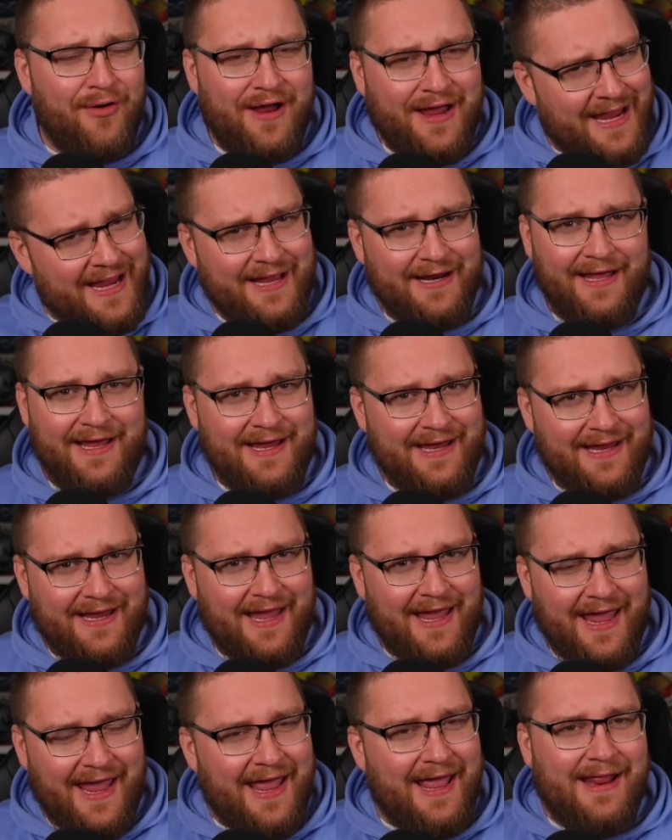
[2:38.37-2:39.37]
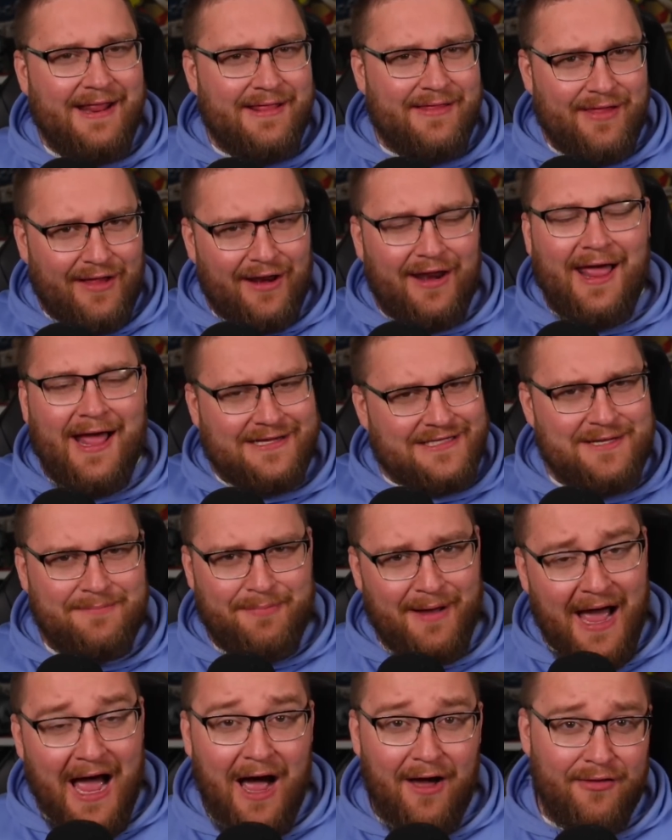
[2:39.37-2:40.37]
healing in the latter
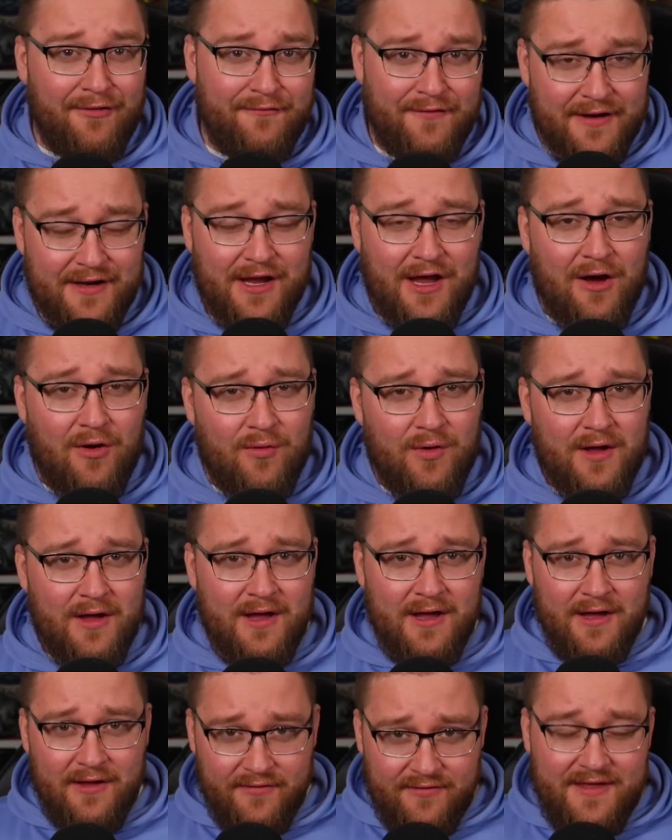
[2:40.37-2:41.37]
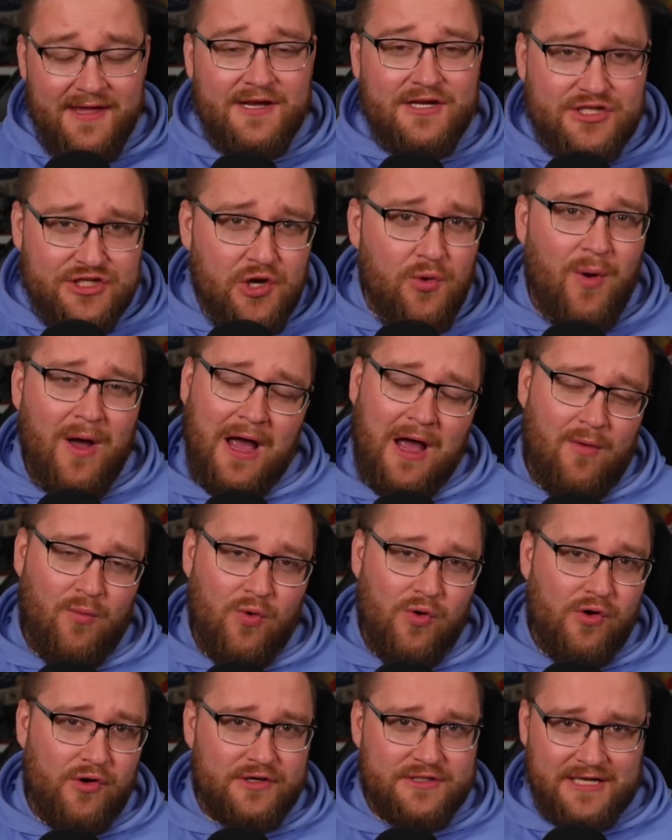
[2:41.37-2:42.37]
part of the video, these two
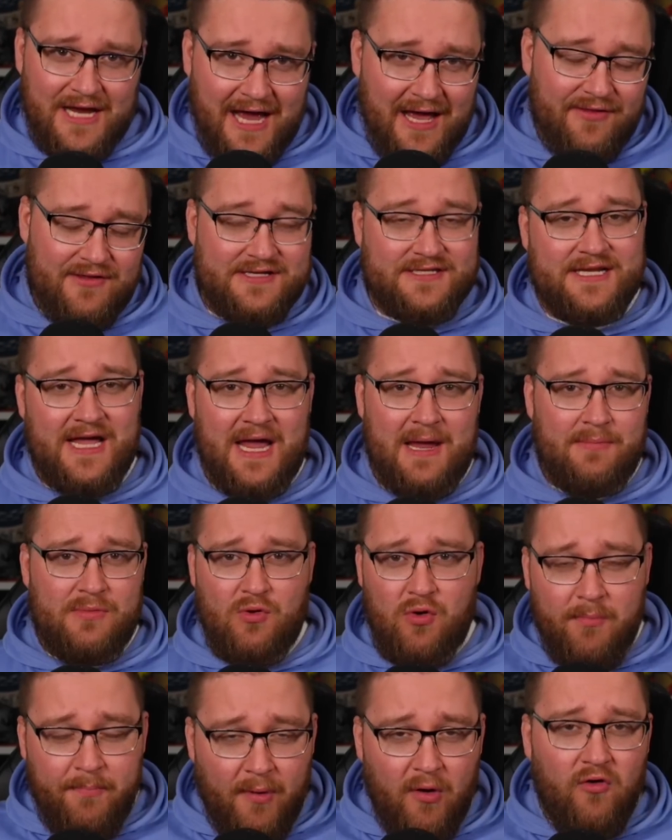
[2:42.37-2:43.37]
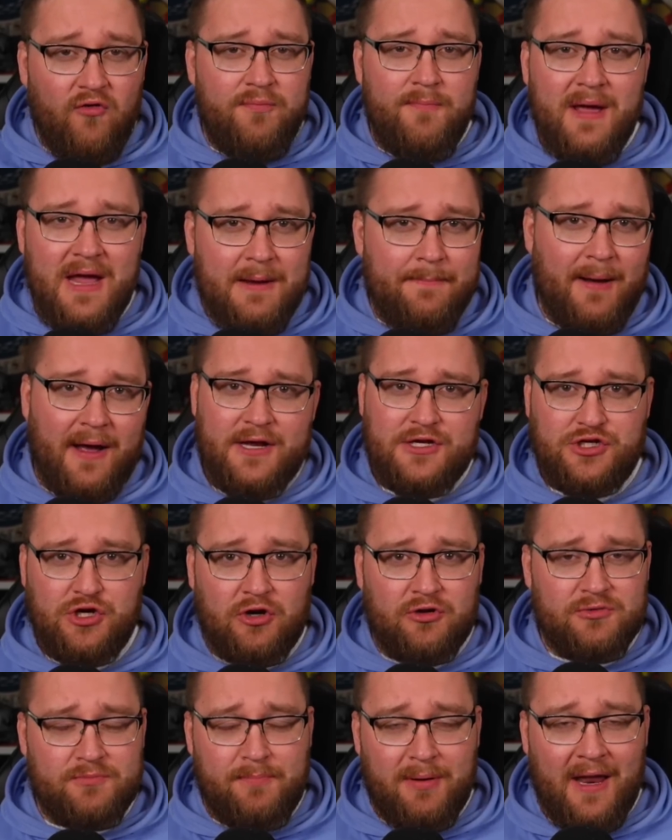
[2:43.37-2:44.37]
artworks are the same. They were both made by
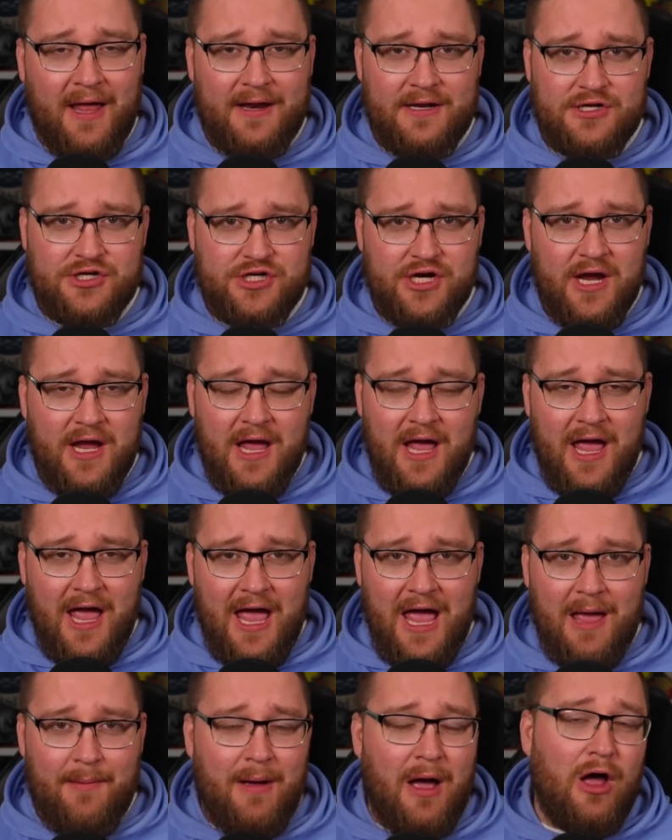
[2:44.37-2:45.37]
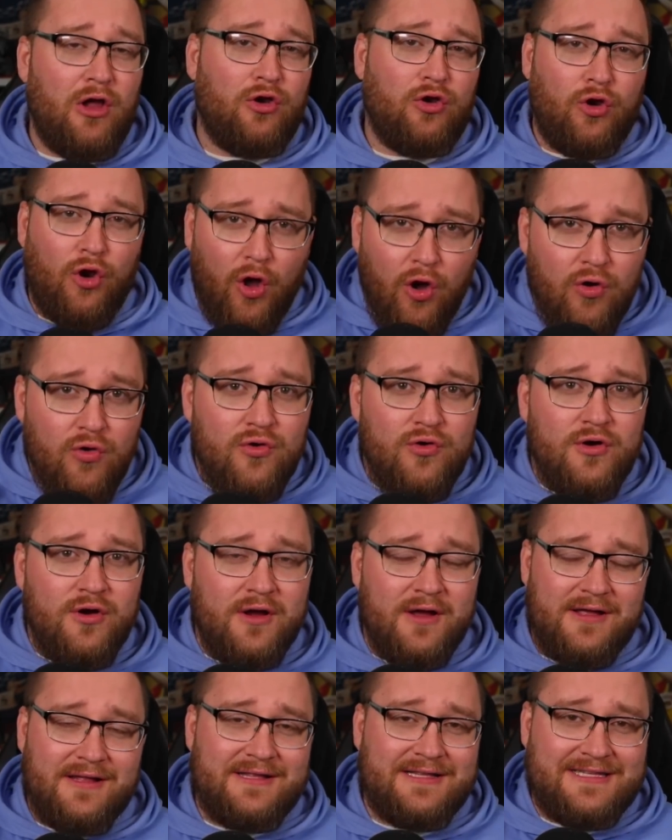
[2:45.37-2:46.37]
John Blanche a long
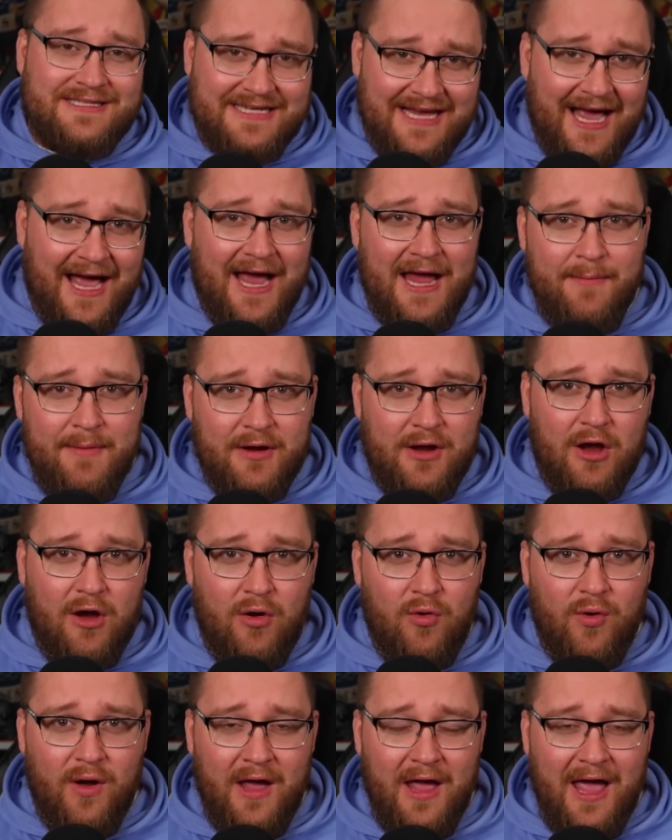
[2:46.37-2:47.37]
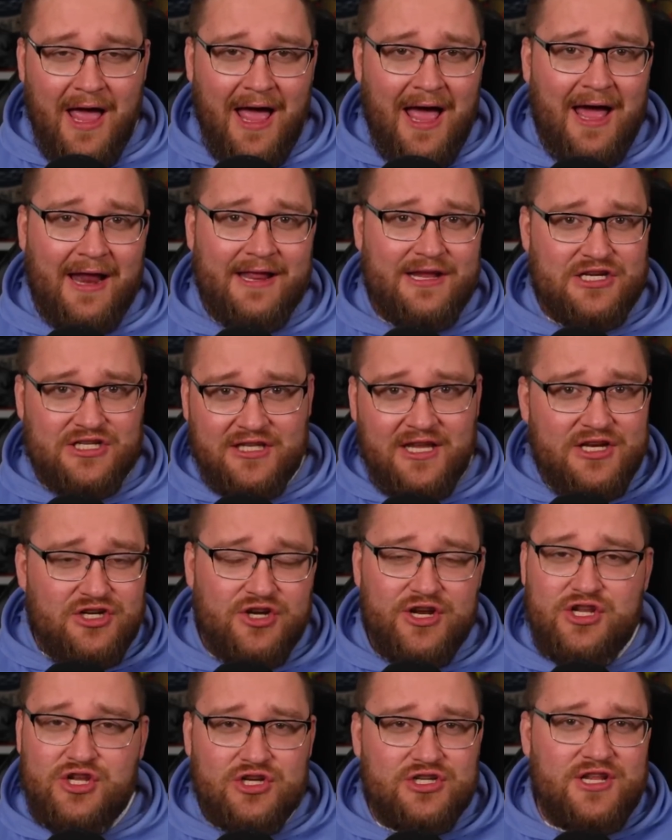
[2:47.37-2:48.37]
time ago, and it's
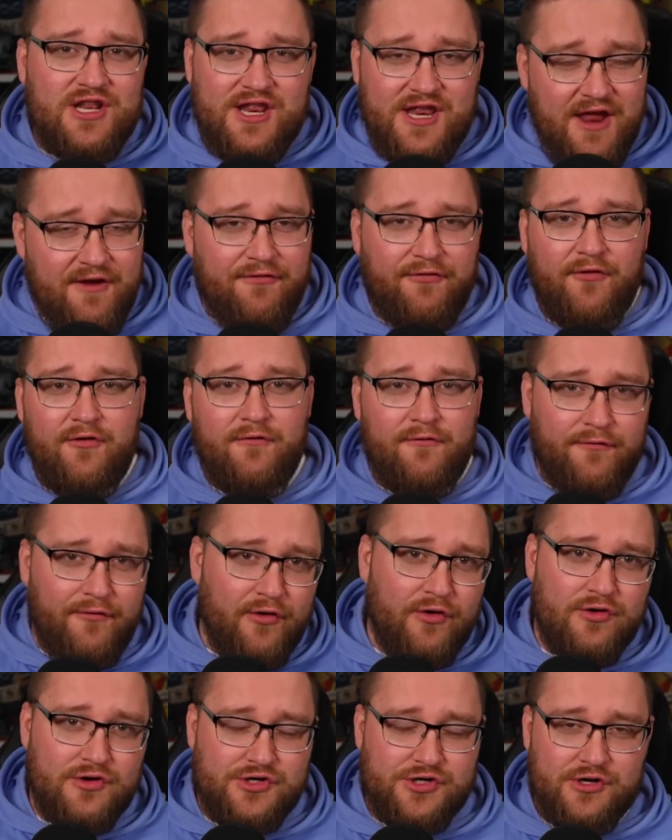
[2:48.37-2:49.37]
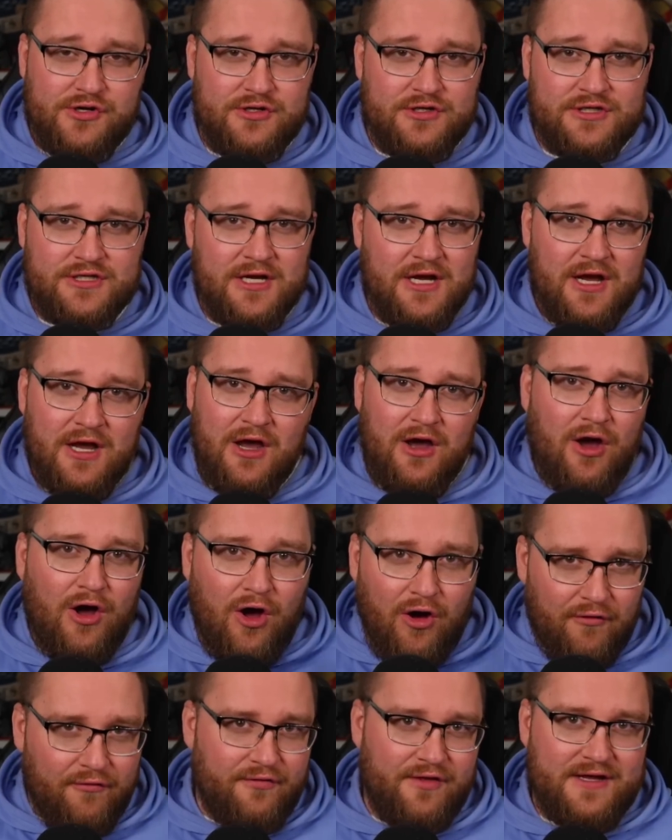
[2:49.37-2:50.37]
literally just different versions
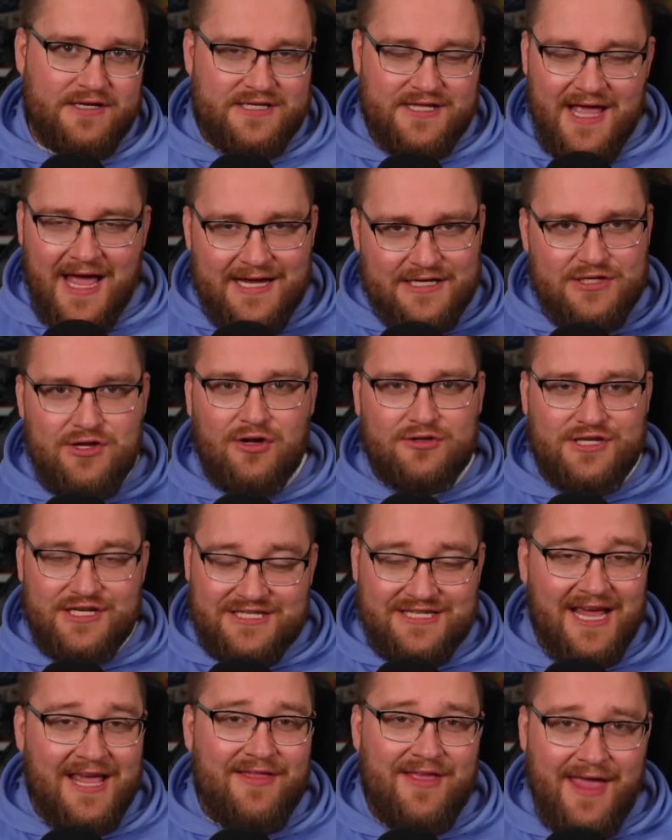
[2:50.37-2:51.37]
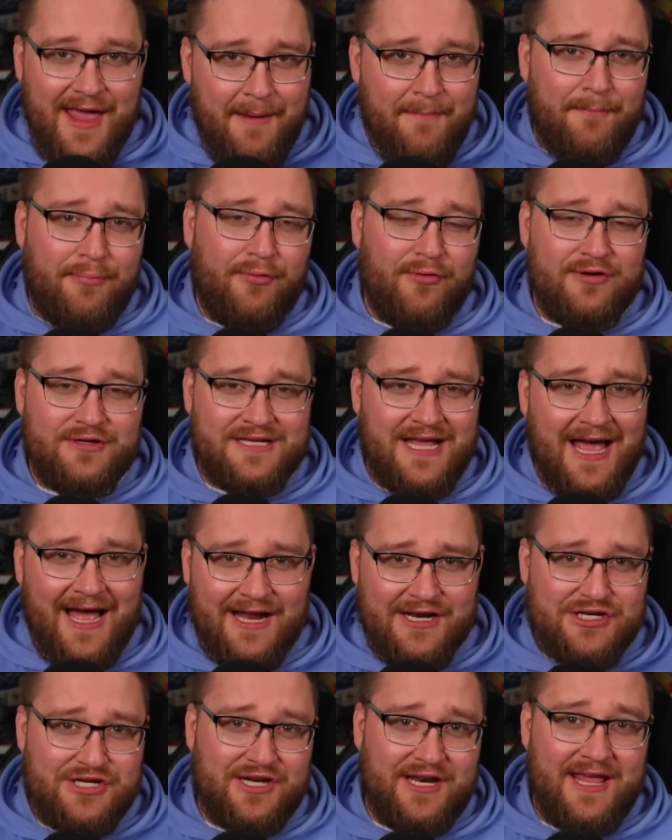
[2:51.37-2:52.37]
of this. That's not to say the Emperor's
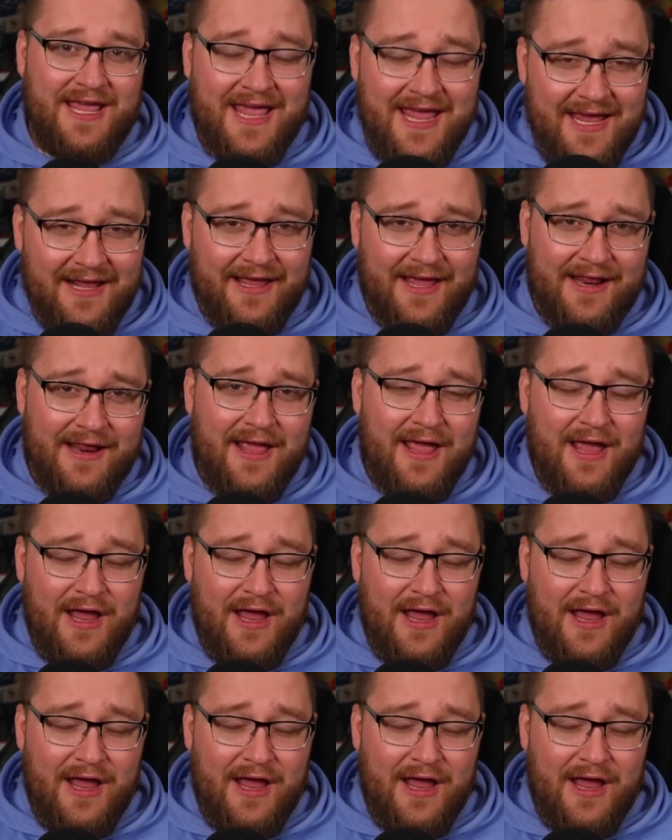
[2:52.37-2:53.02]
actually healing.